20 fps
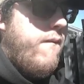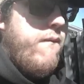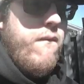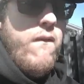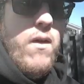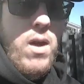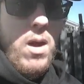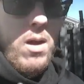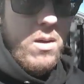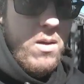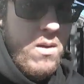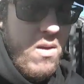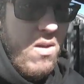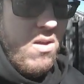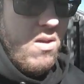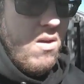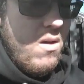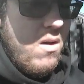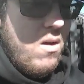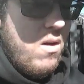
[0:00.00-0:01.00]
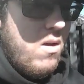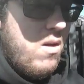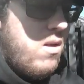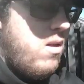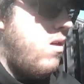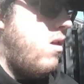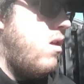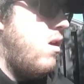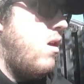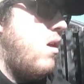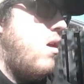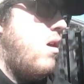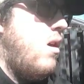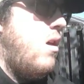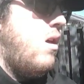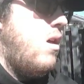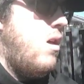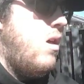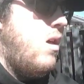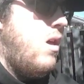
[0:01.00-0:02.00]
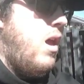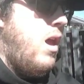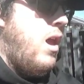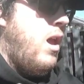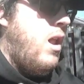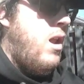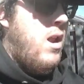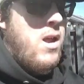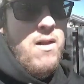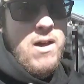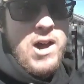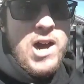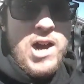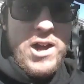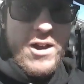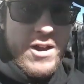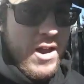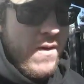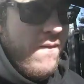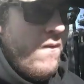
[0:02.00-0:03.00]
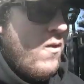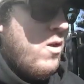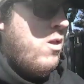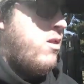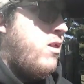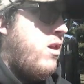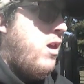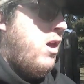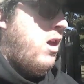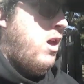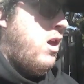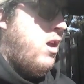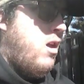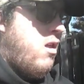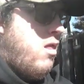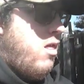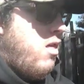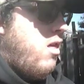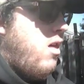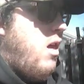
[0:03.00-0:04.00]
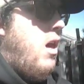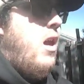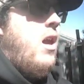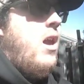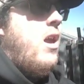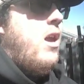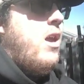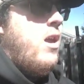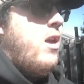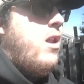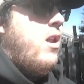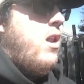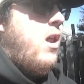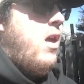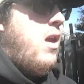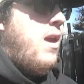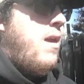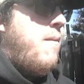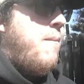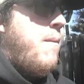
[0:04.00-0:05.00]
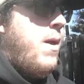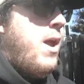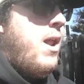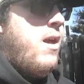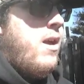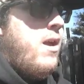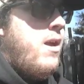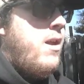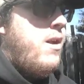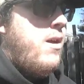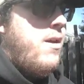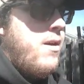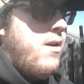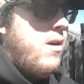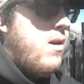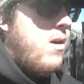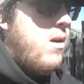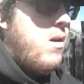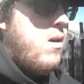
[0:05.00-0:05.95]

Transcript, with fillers: views, and a lot of different things. And he made it in a